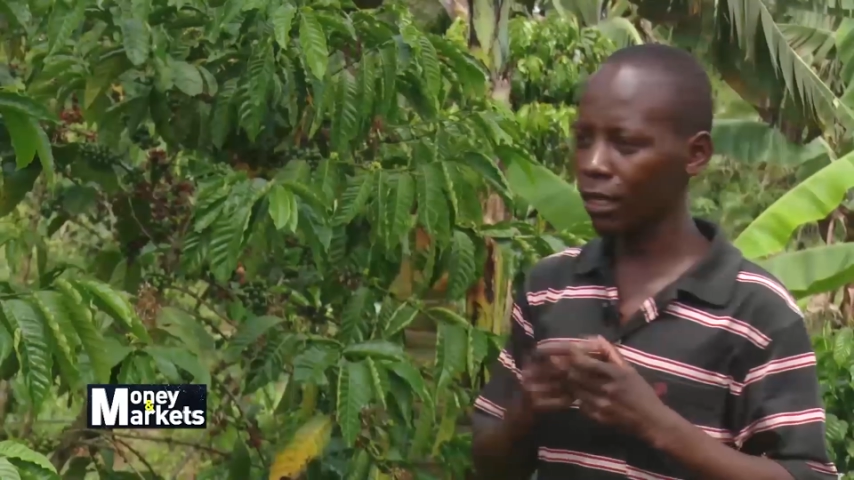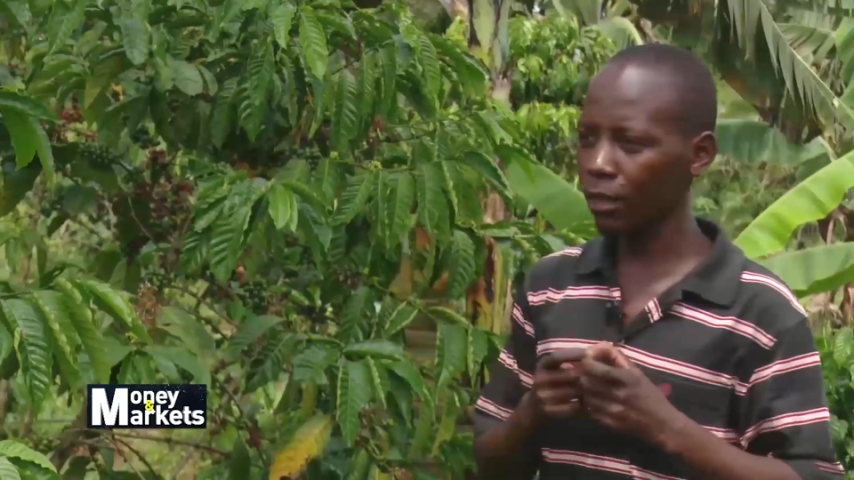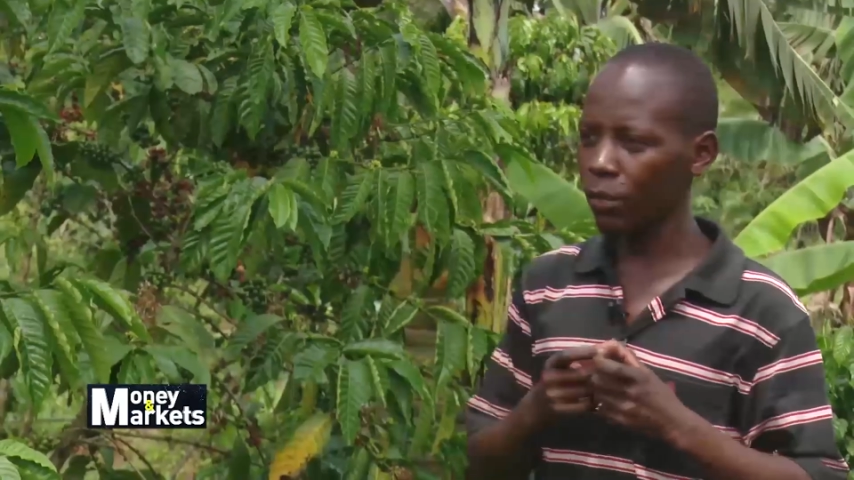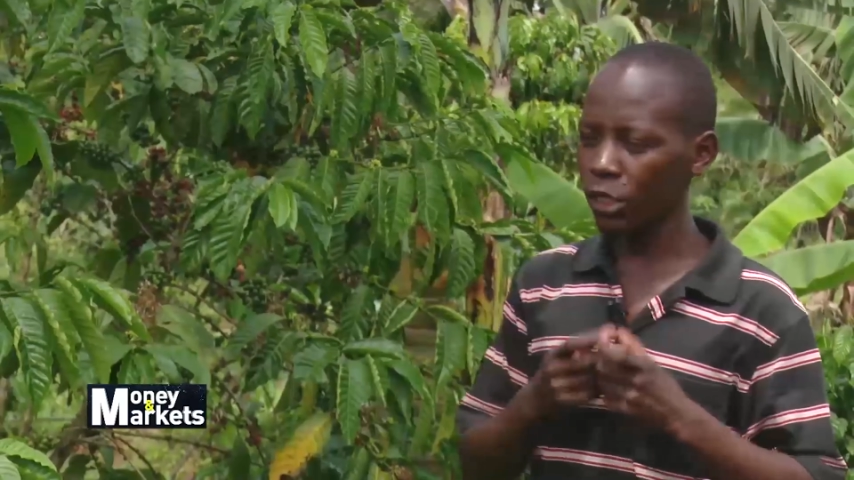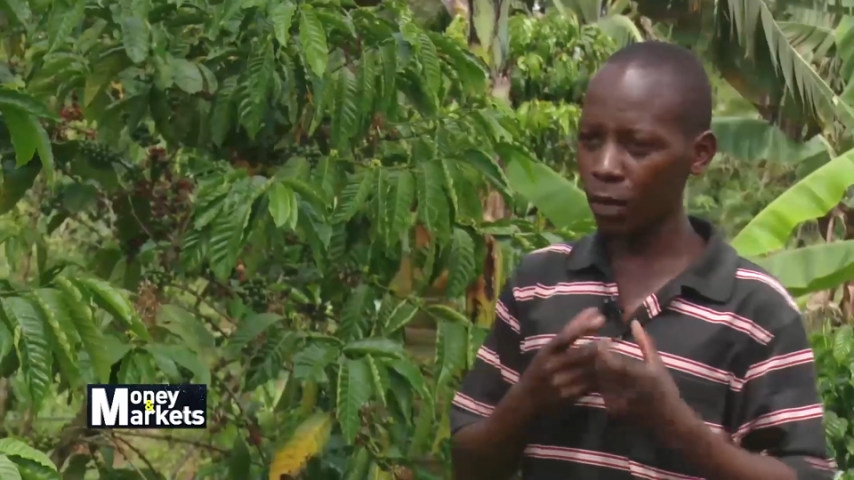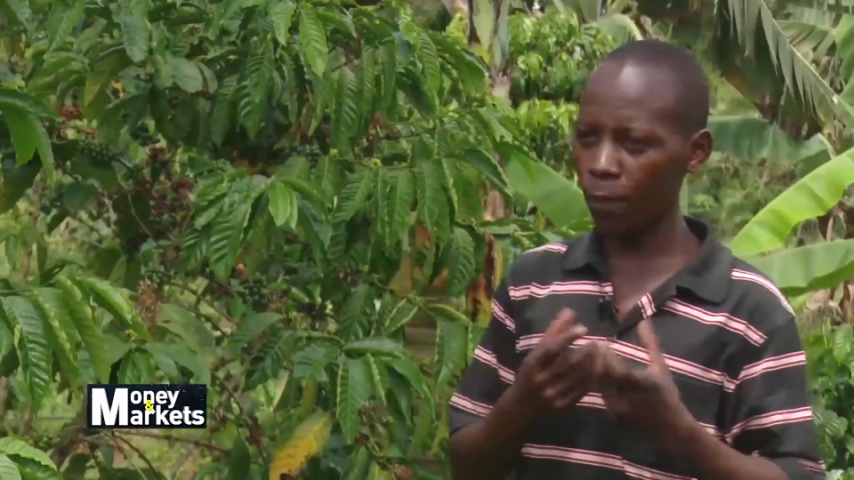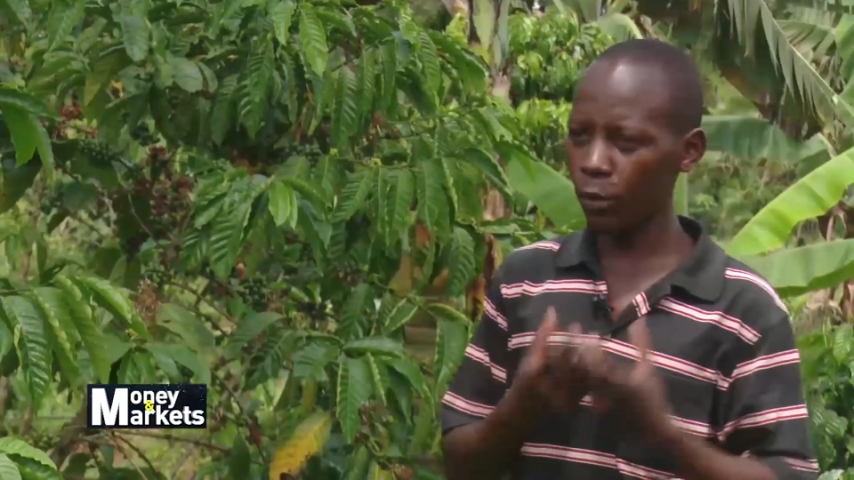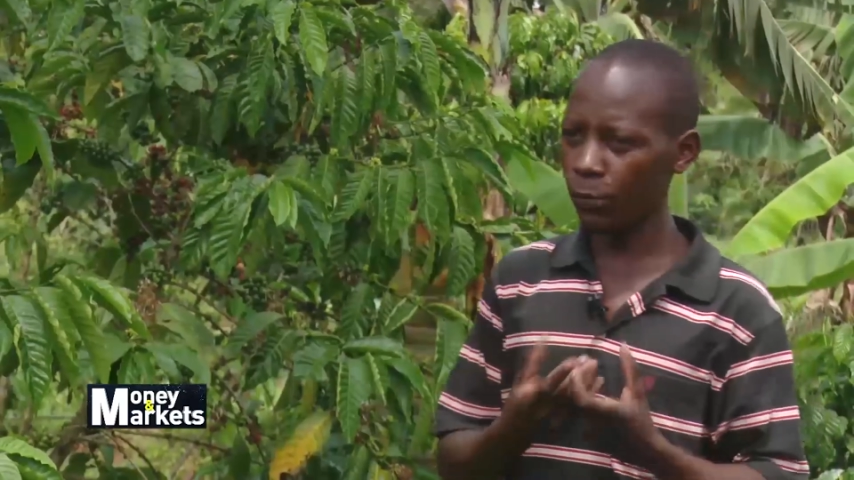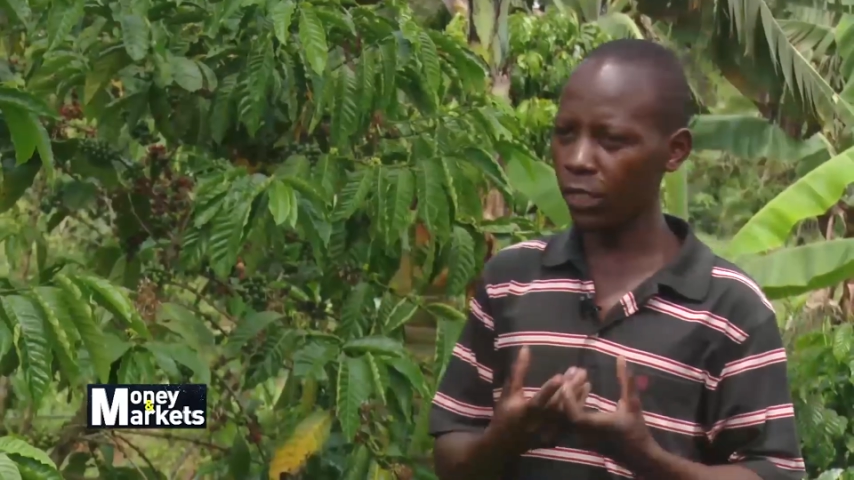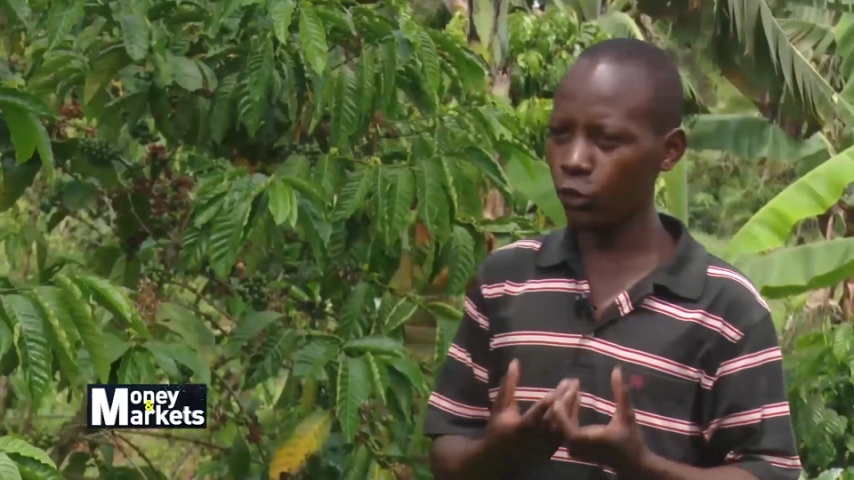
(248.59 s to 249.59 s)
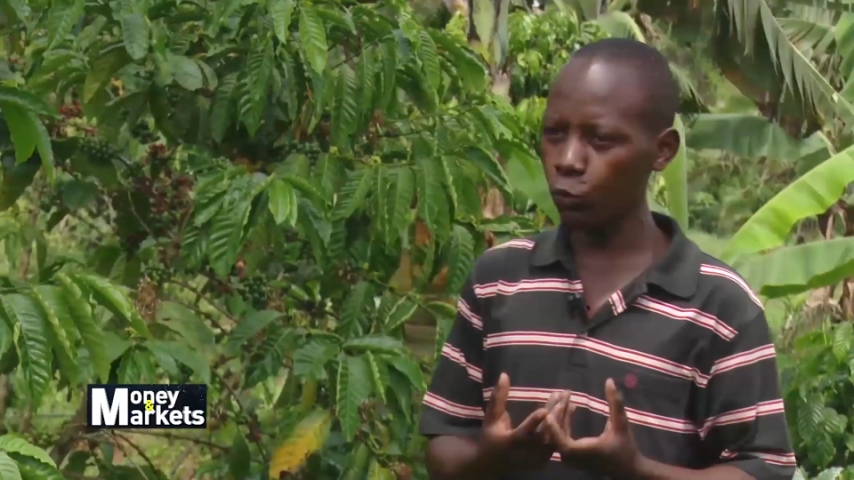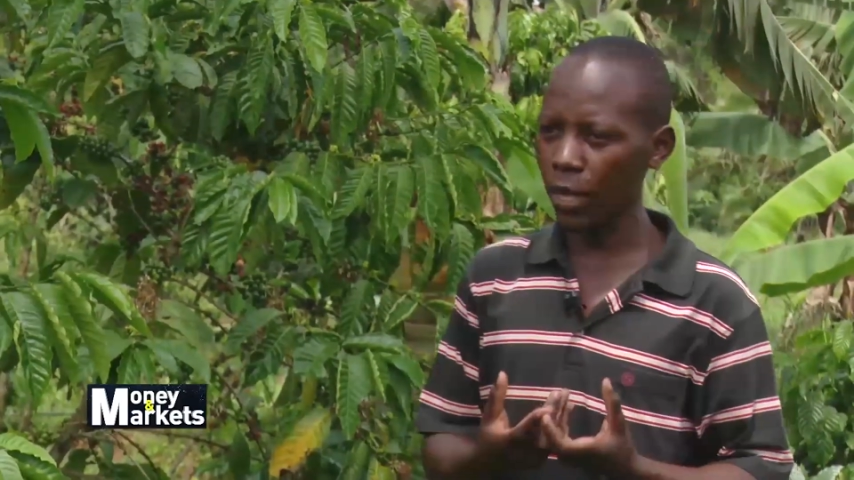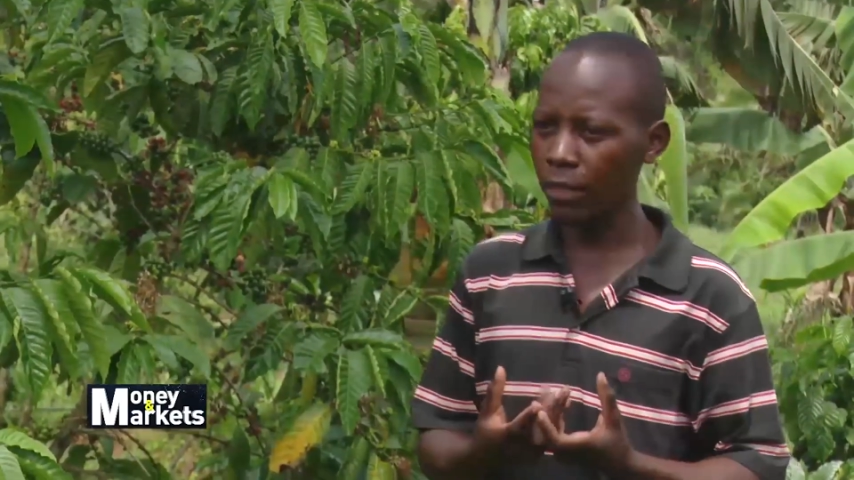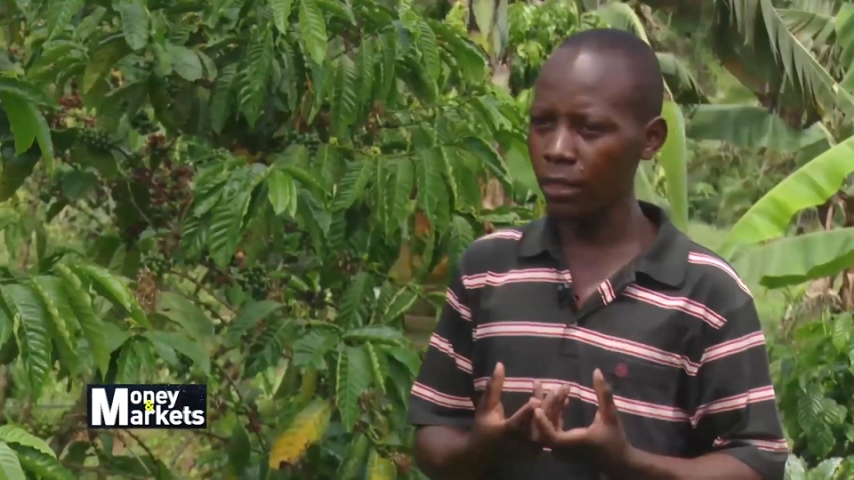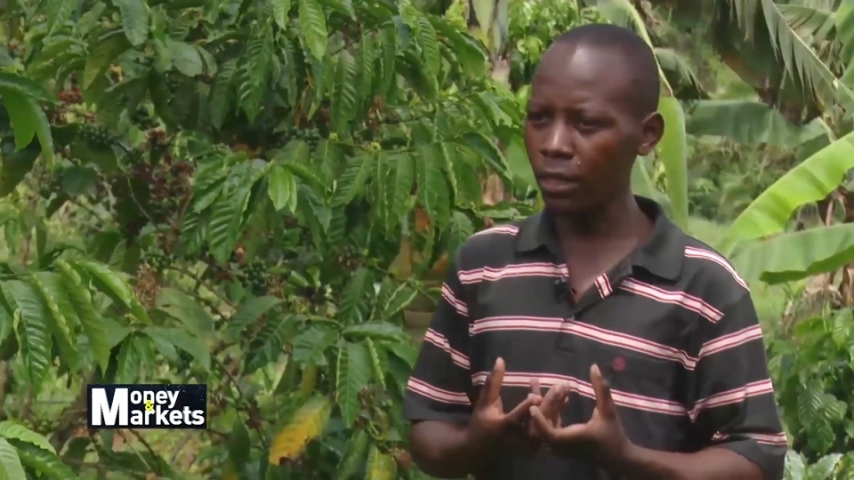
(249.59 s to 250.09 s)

the most appropriate way.